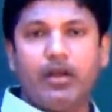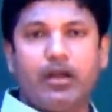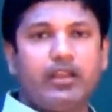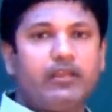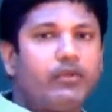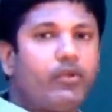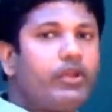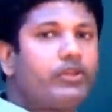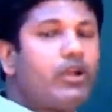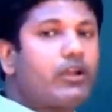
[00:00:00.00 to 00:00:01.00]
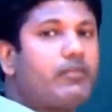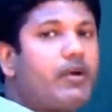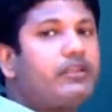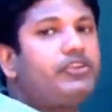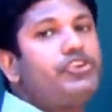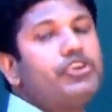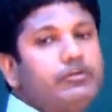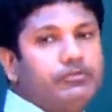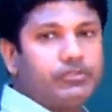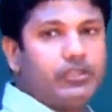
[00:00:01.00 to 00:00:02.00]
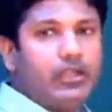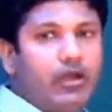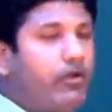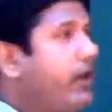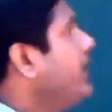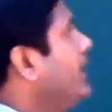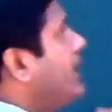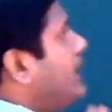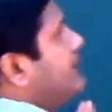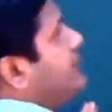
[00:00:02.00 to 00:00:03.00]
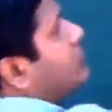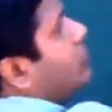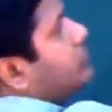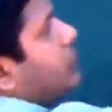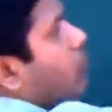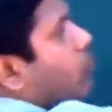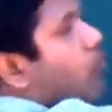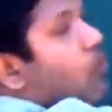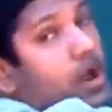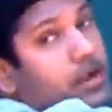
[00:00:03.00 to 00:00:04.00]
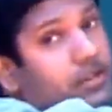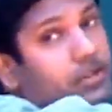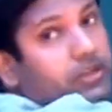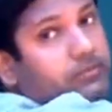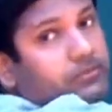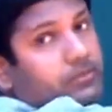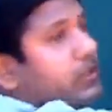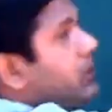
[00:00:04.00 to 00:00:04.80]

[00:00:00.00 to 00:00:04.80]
earlier we only talked about terms. Alright, now this is considered one terms.